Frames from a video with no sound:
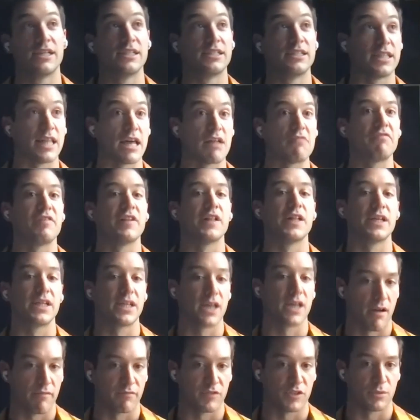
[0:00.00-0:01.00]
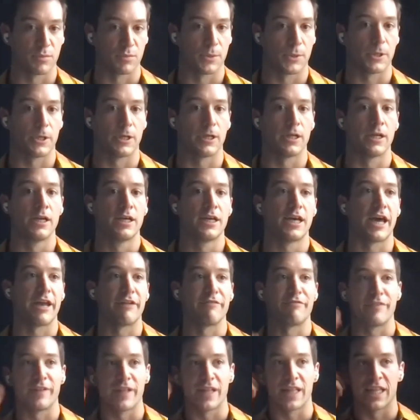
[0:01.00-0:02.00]
to then feeling comfortable
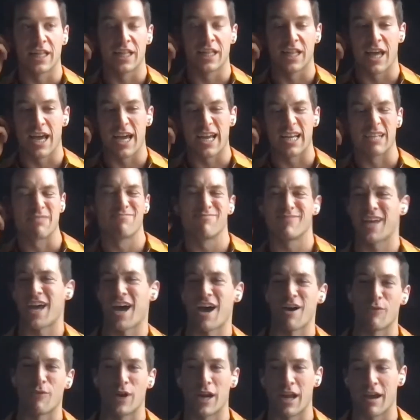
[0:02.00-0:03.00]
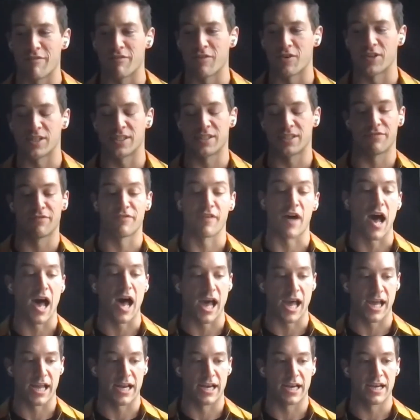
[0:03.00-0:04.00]
and feeling like, whatever, it's
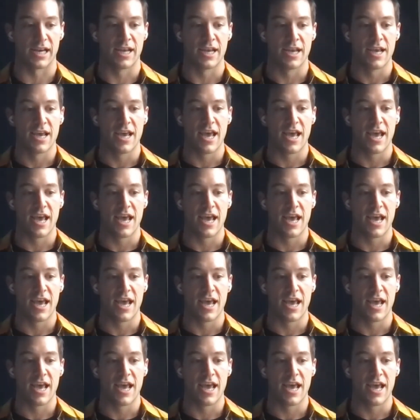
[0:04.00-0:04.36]
fine,